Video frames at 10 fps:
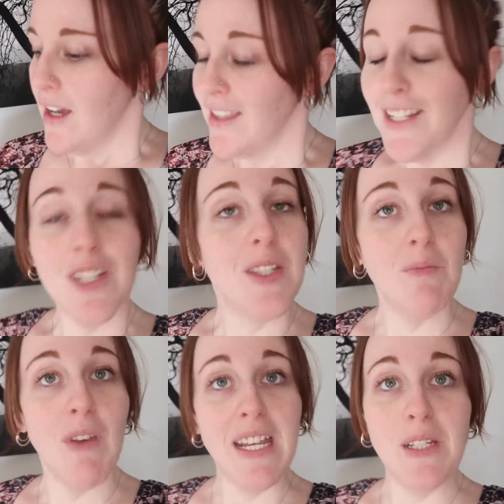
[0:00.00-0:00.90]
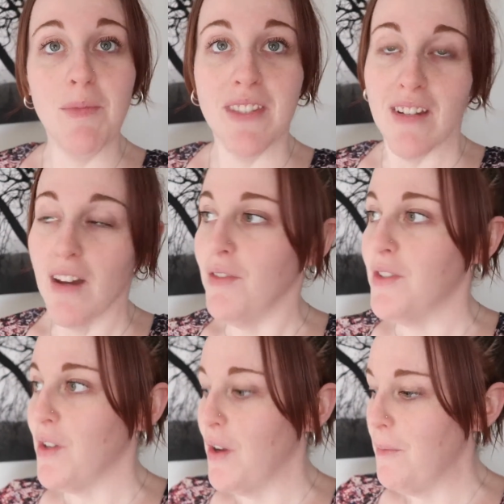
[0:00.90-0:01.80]
And then just some random stuff.
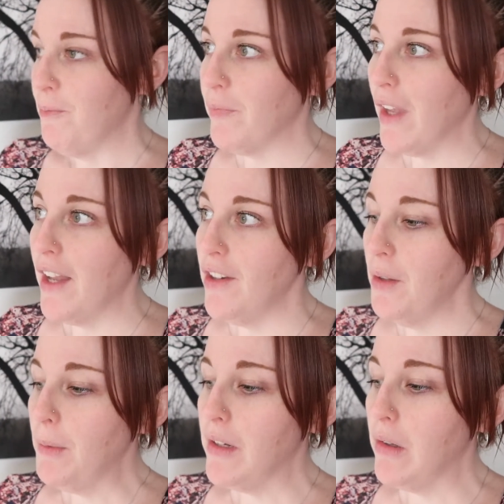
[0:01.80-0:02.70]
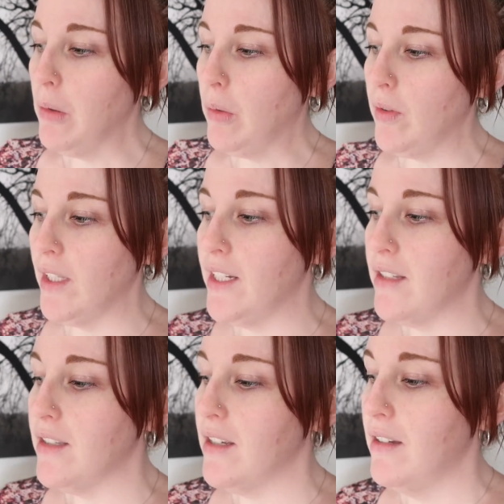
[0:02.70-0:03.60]
So I don't know whether I'll haul
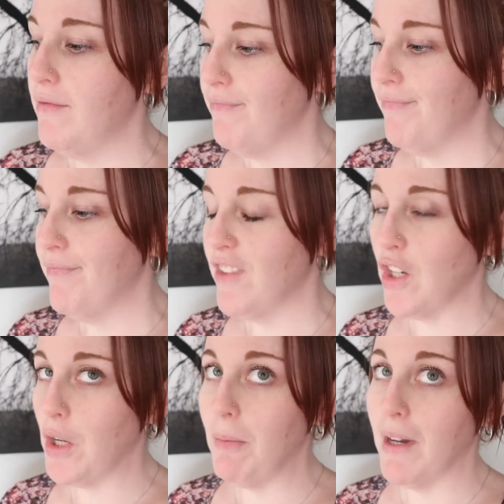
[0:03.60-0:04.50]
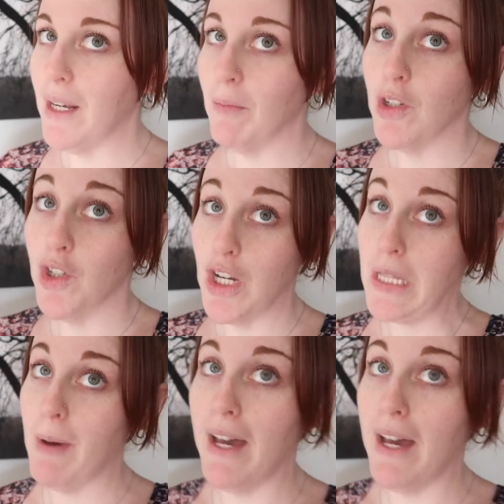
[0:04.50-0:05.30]
it. Don't know, but I'm gonna show you the